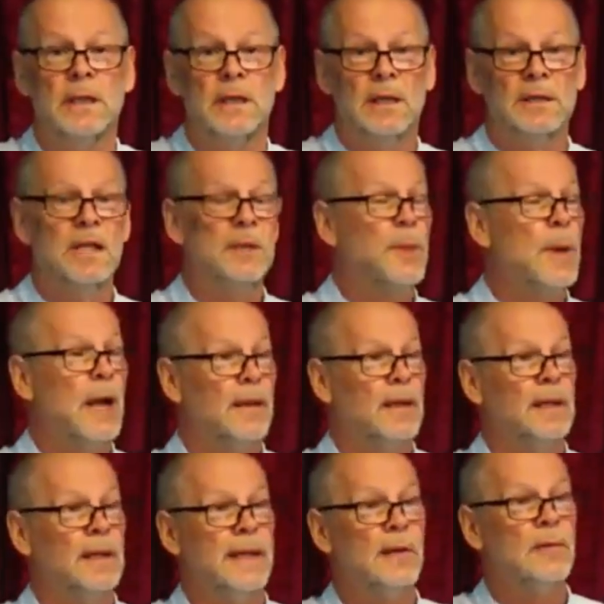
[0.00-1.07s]
this part of the
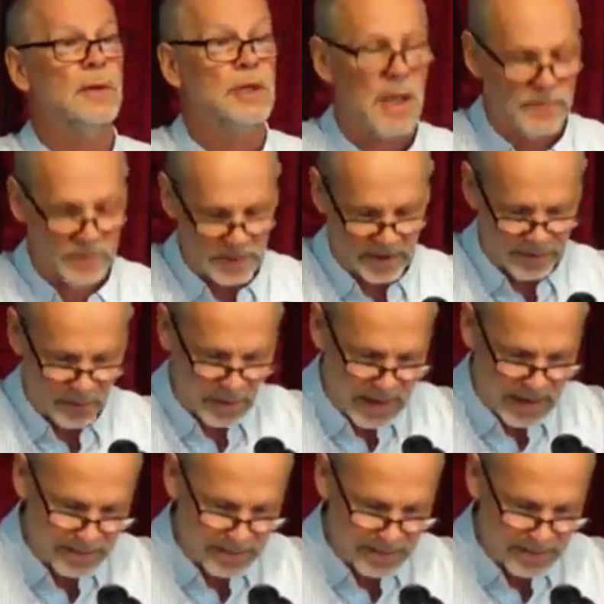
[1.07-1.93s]
letter in chapter 3.